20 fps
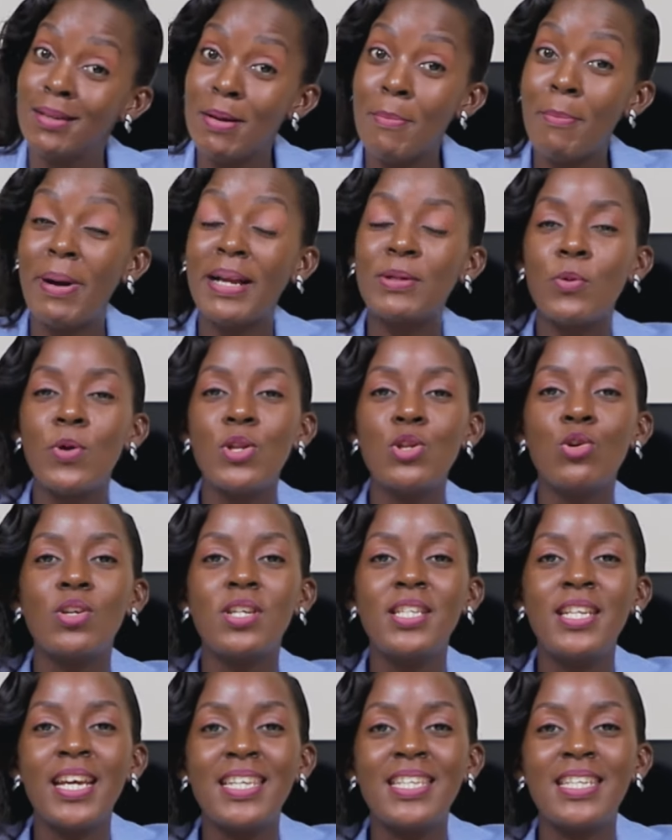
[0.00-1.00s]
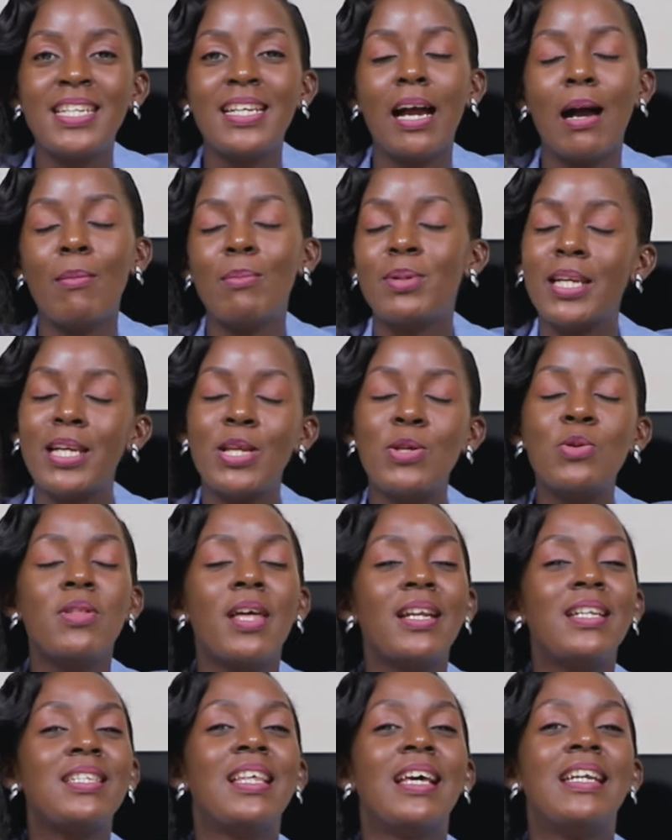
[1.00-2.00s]
But when you're dating, I'm telling you,
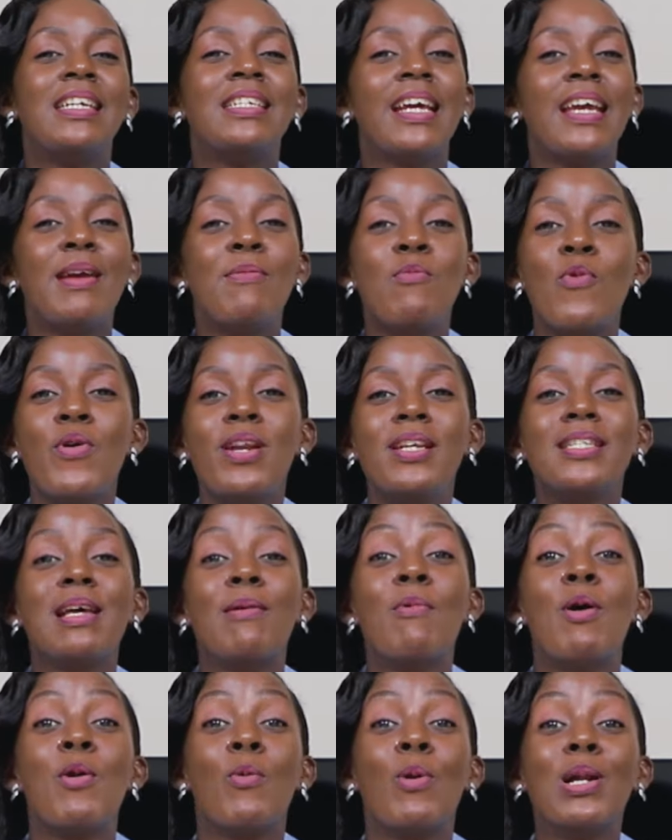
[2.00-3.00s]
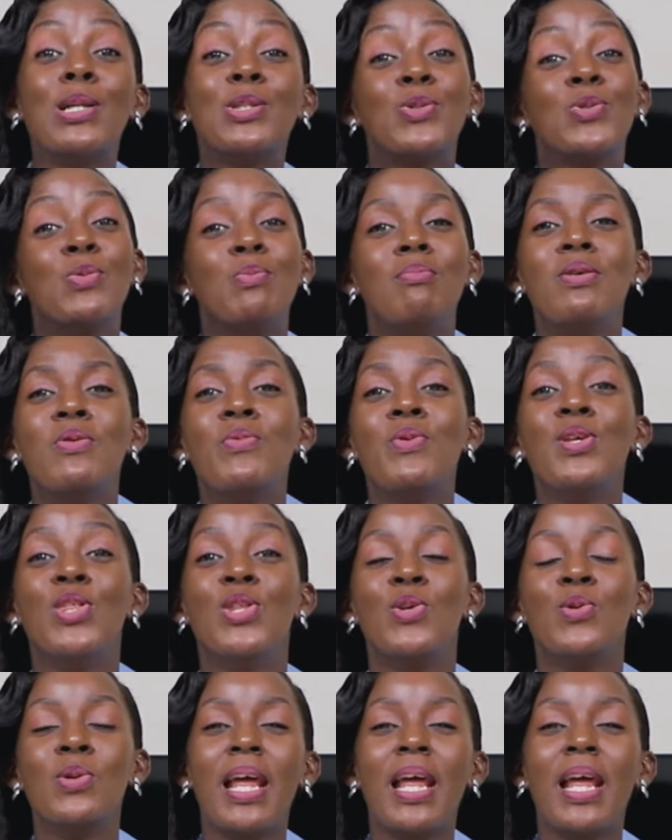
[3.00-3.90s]
that's the time when someone wants to be with you.